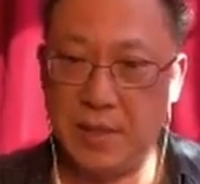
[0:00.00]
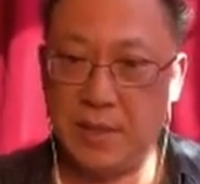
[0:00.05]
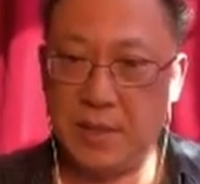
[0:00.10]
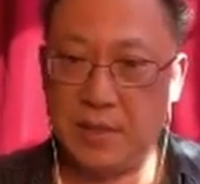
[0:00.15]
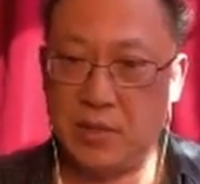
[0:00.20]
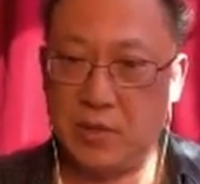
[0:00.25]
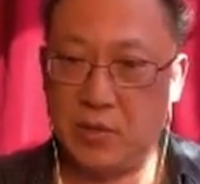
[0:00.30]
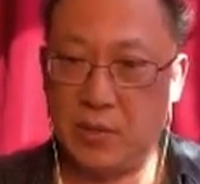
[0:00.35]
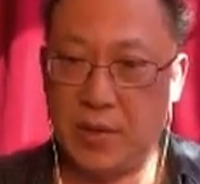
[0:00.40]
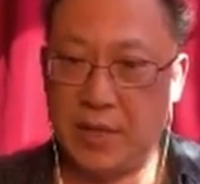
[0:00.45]

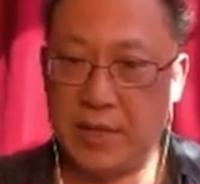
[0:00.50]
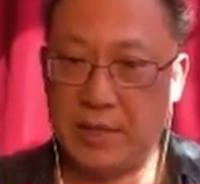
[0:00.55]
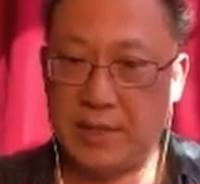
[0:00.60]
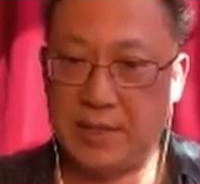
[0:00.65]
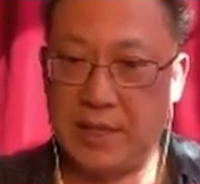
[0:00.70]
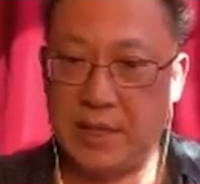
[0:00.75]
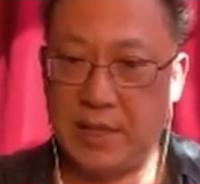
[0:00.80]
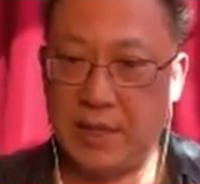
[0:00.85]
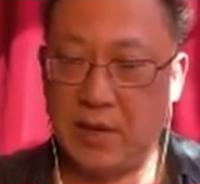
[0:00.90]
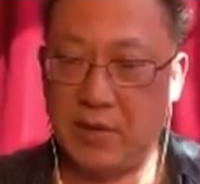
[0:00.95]
So I can
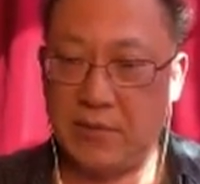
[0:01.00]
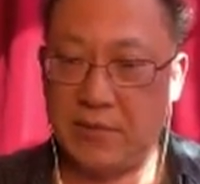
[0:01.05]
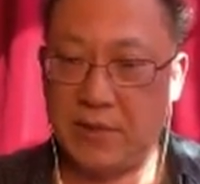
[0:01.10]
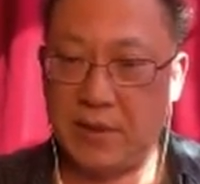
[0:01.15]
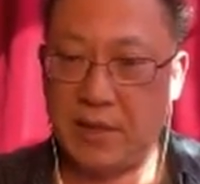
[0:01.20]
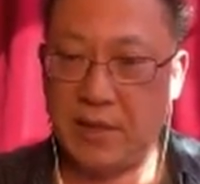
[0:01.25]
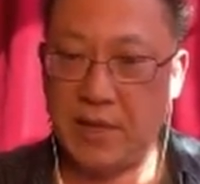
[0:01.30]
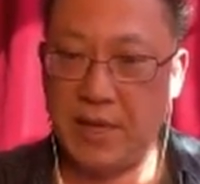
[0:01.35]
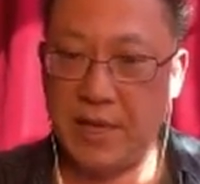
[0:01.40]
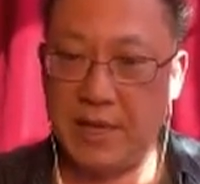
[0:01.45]
take off the
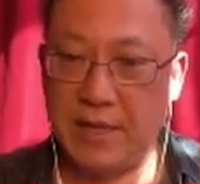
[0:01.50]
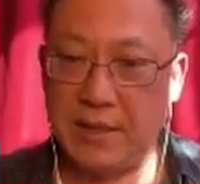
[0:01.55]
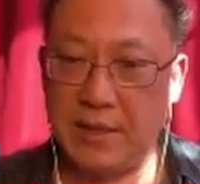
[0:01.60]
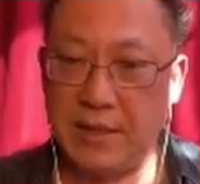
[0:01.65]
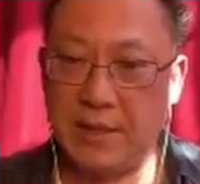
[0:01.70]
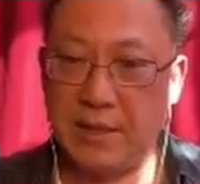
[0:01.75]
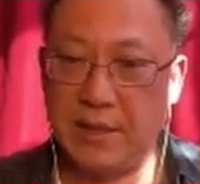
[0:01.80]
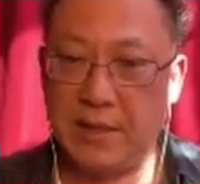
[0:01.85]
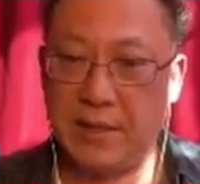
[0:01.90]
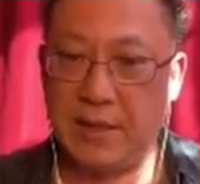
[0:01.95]
client,
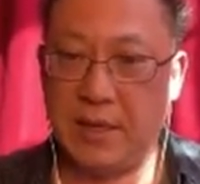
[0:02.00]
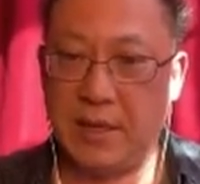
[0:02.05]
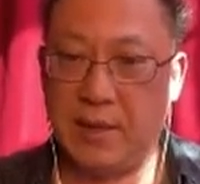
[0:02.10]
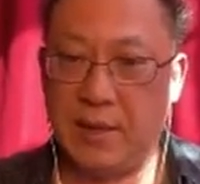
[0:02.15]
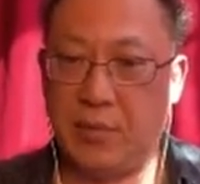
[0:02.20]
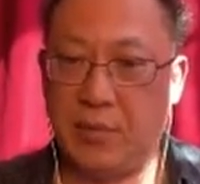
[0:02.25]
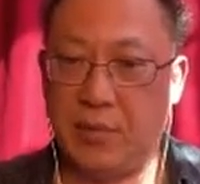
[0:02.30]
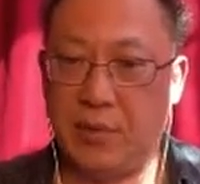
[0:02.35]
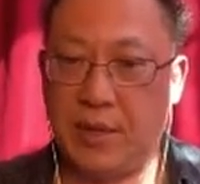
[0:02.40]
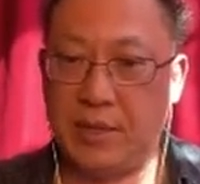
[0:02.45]
then I
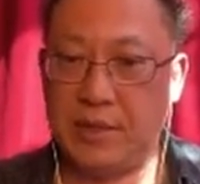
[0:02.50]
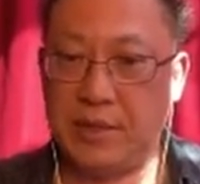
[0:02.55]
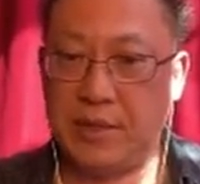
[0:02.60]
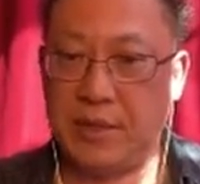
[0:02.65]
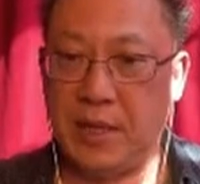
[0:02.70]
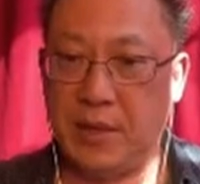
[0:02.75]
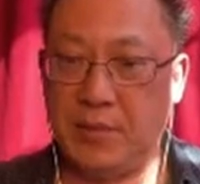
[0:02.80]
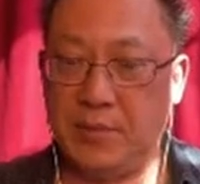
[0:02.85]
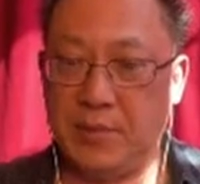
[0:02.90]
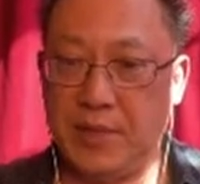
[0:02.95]
press
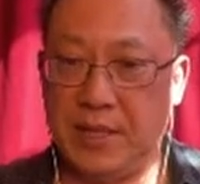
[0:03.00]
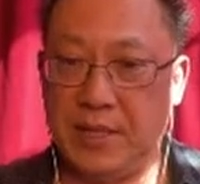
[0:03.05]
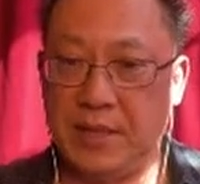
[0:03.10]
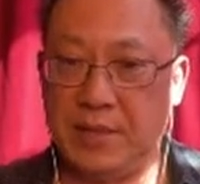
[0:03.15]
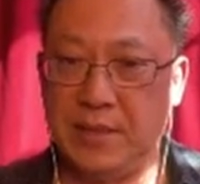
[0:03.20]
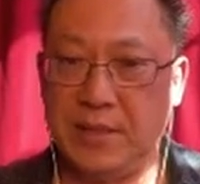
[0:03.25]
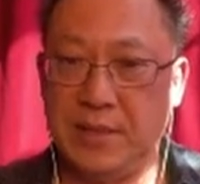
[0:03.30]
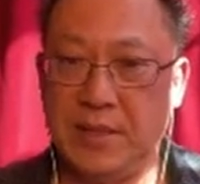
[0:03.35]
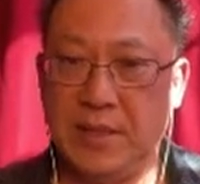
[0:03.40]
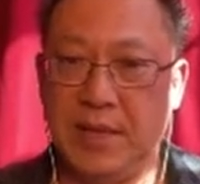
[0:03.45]

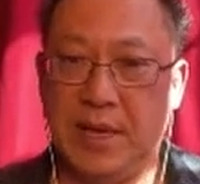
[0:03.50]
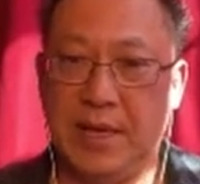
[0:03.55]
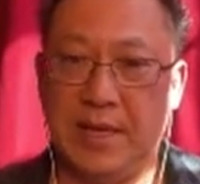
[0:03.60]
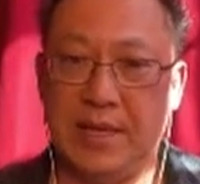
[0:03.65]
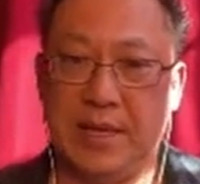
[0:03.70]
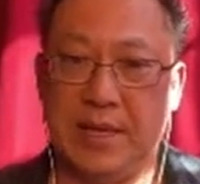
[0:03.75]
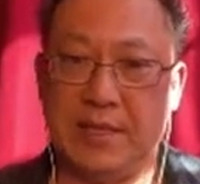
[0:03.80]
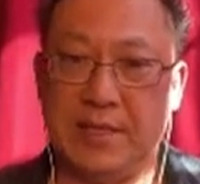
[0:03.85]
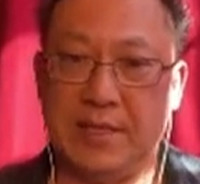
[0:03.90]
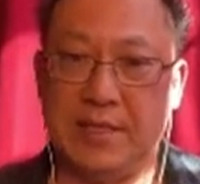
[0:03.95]
update,
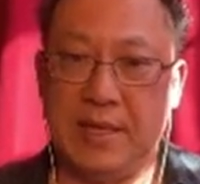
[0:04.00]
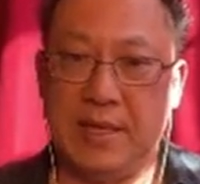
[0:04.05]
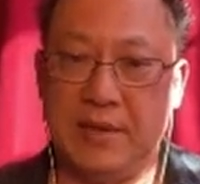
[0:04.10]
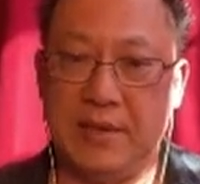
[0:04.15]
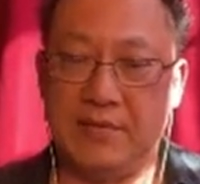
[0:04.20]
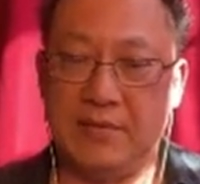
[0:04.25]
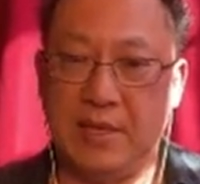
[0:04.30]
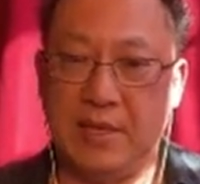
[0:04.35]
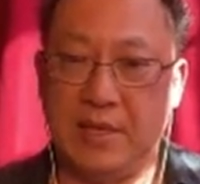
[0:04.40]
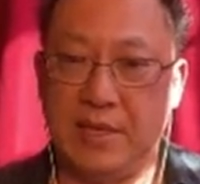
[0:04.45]
and that
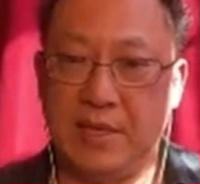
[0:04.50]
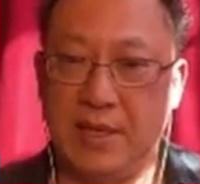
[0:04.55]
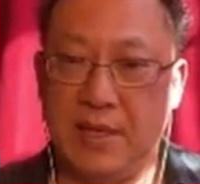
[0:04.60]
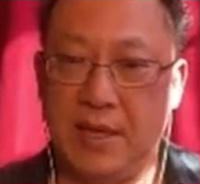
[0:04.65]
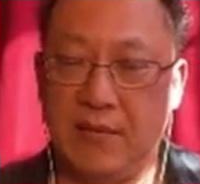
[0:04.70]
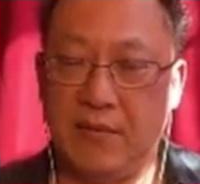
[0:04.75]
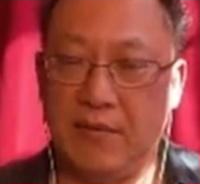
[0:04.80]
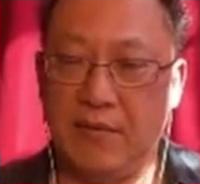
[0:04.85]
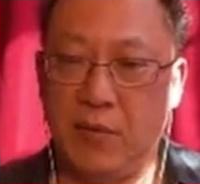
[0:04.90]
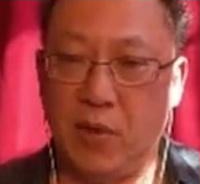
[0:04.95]
saves it, and
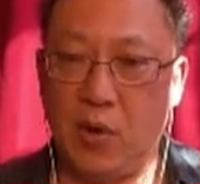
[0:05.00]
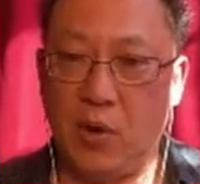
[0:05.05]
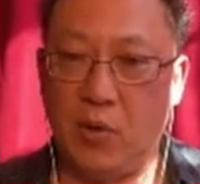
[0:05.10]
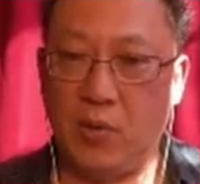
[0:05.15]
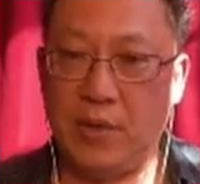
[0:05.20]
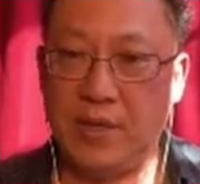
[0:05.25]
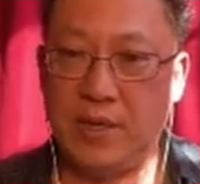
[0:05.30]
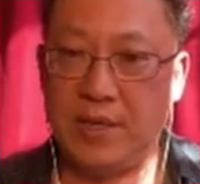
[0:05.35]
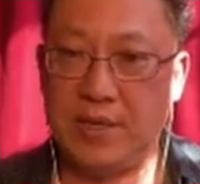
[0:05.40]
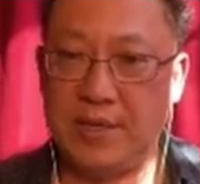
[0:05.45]
therefore
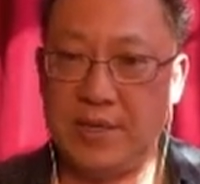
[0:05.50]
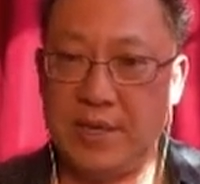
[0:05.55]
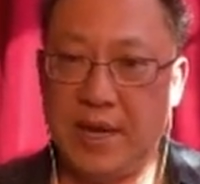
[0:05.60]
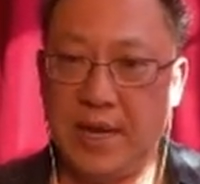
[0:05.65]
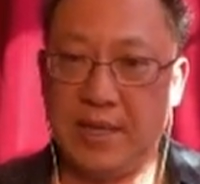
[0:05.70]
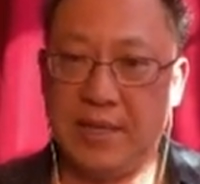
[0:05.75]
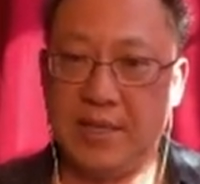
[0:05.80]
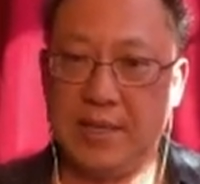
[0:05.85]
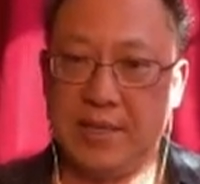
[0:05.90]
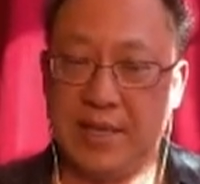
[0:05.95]
only the
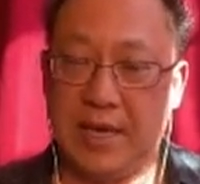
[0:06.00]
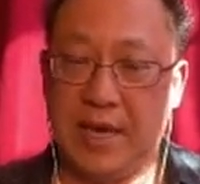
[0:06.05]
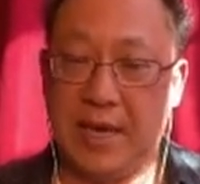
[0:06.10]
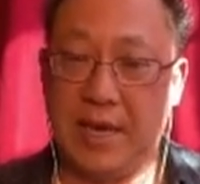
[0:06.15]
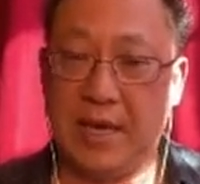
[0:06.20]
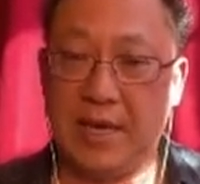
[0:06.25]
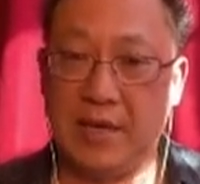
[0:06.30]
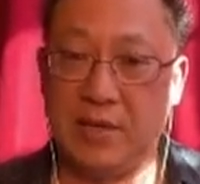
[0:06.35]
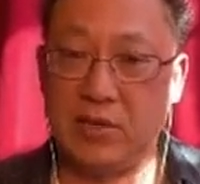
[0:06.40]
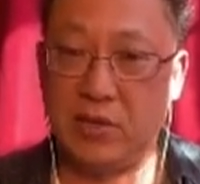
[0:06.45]
talent
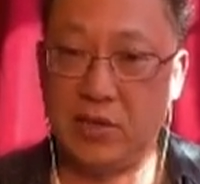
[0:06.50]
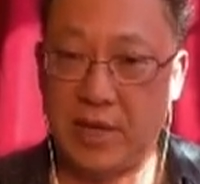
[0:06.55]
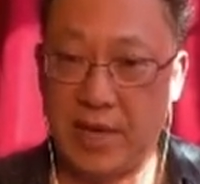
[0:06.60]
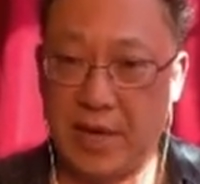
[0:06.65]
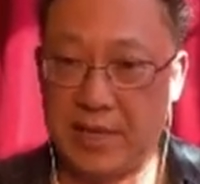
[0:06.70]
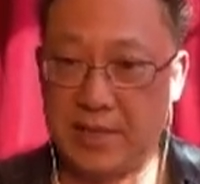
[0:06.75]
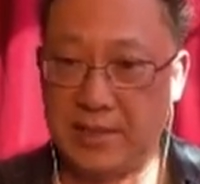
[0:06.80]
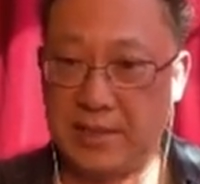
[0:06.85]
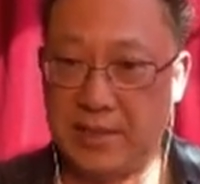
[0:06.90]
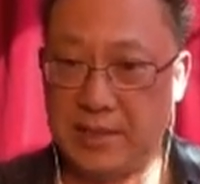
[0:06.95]
and your
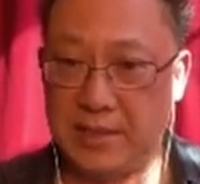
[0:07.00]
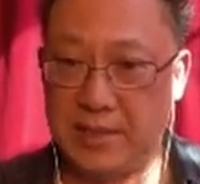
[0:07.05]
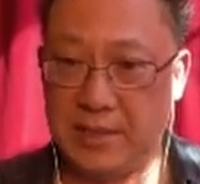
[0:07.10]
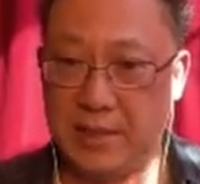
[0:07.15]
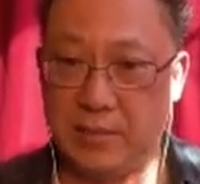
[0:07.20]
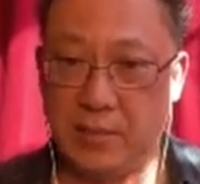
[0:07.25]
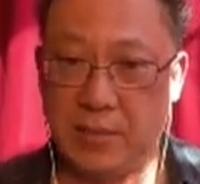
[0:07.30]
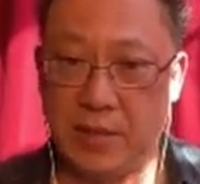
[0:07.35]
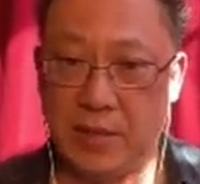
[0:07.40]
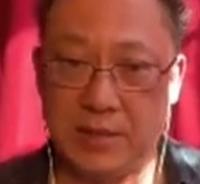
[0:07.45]
casting
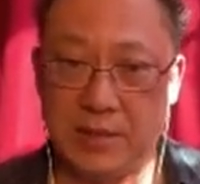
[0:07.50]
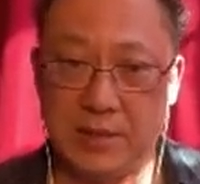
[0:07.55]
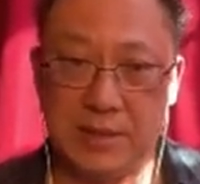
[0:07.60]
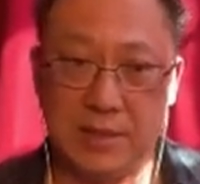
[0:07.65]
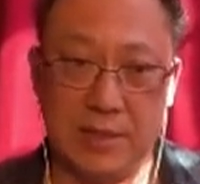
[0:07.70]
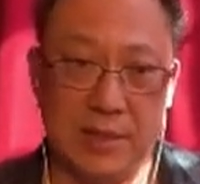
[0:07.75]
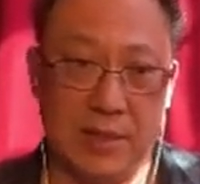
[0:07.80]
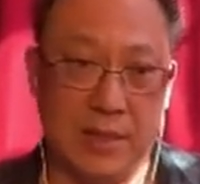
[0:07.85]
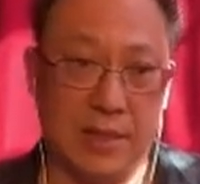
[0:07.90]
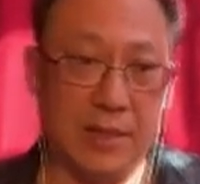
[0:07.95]
team can
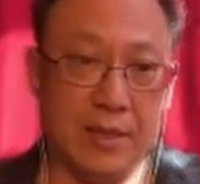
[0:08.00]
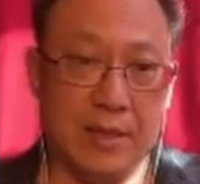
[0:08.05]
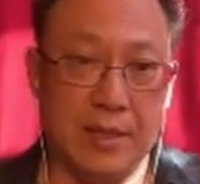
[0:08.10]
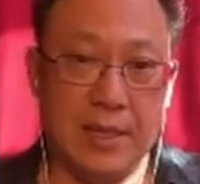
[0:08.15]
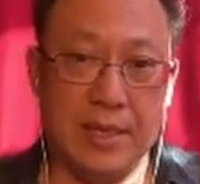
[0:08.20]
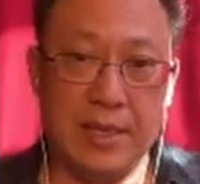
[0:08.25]
see it.